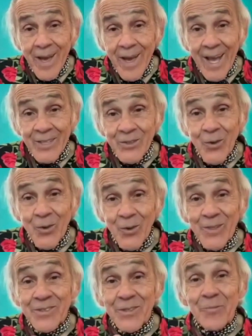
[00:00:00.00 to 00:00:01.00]
And so
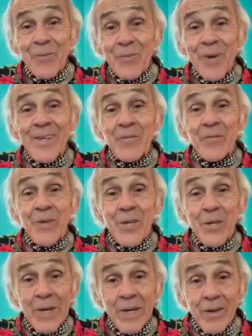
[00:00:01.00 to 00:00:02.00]
it's the male and
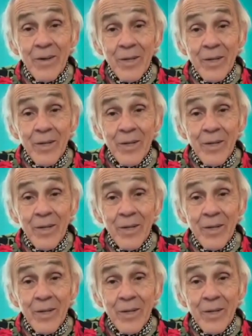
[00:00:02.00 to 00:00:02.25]
female,